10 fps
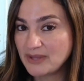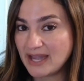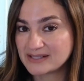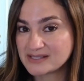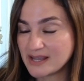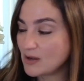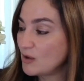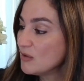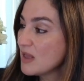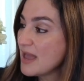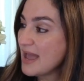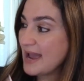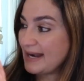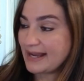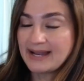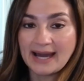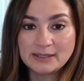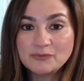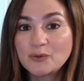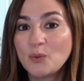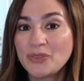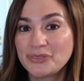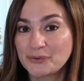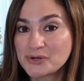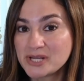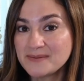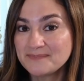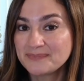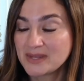They had a sale and I got them for $130.